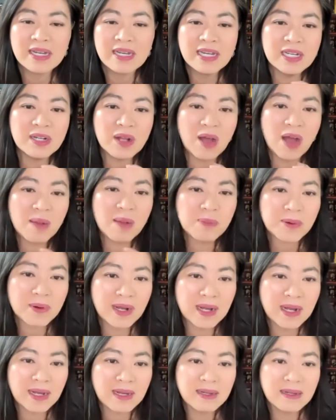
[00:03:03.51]
in
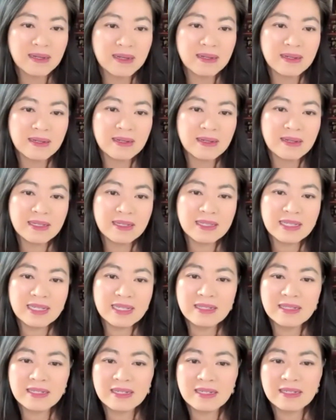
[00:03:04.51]
opera, in the
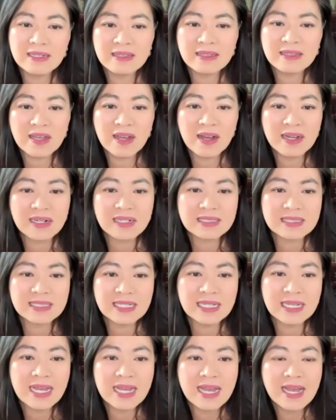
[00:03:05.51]
Iliad and the
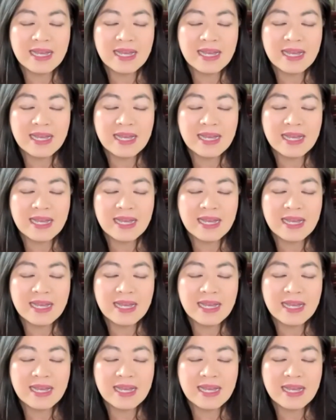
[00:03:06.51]
Odyssey.